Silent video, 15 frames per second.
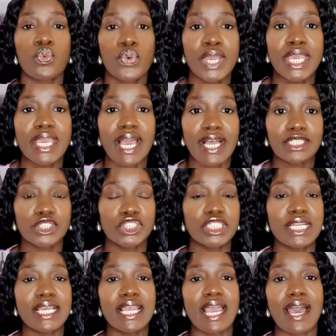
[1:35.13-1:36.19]
we
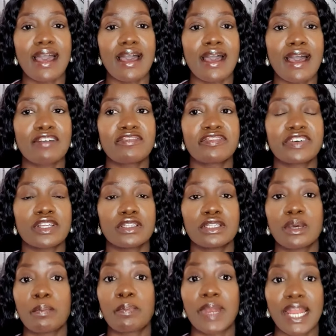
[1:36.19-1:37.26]
actually have
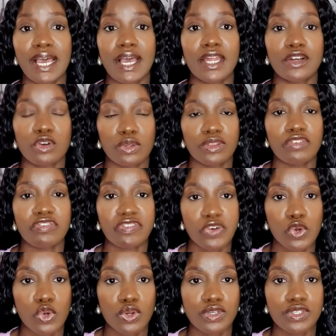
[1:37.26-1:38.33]
the plan or the
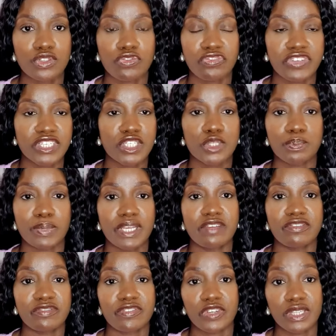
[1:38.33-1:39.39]
focus to finish
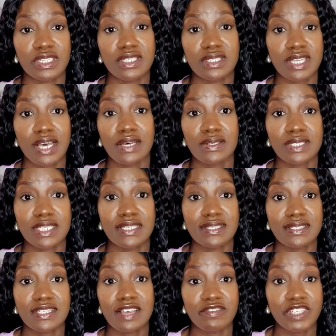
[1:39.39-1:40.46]
paying for this house in
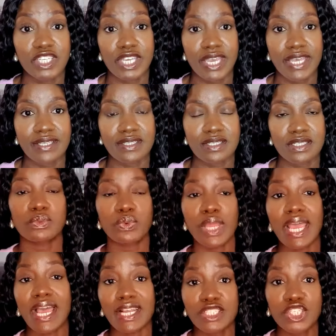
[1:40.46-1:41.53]
seven years. We're
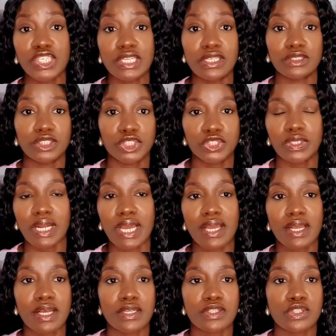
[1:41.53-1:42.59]
actually on
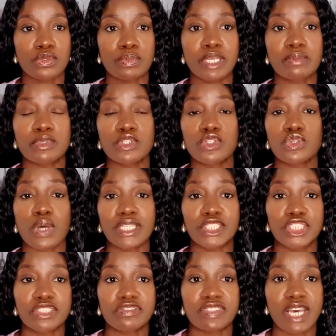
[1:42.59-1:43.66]
track to be able to
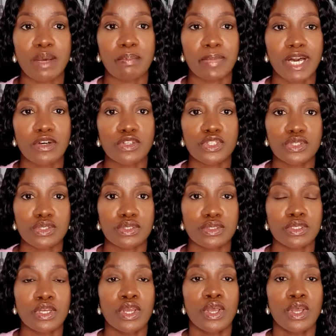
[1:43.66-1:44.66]
achieve that milestone,